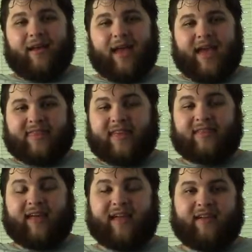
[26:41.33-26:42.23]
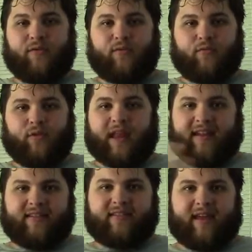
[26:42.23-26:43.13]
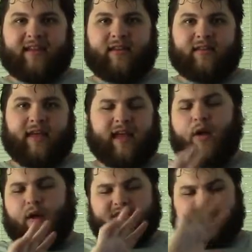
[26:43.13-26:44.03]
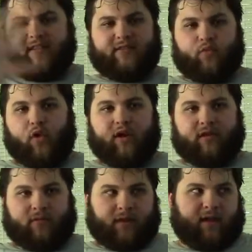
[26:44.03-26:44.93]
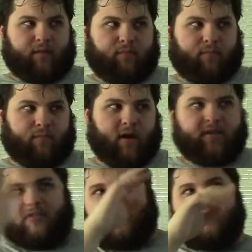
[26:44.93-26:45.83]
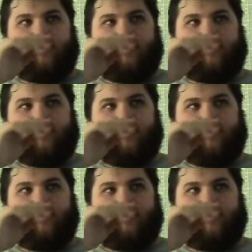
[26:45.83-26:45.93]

and then like when I decided, like, I watched season one like months,